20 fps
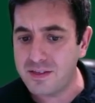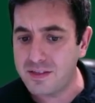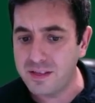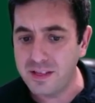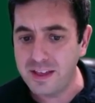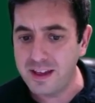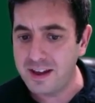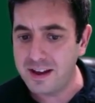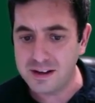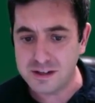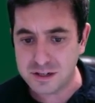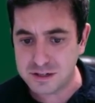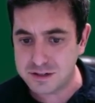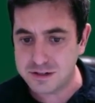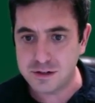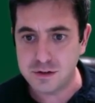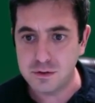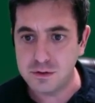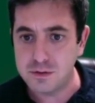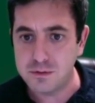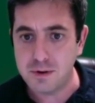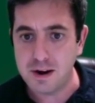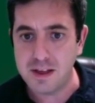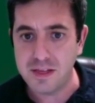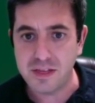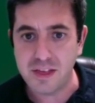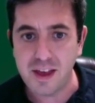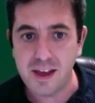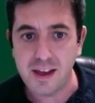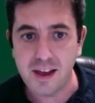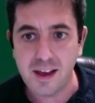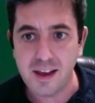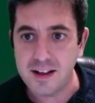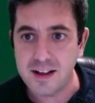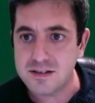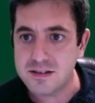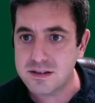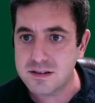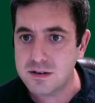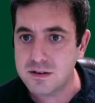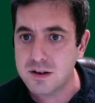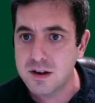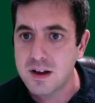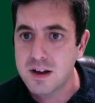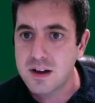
Leah just do the right thing against you.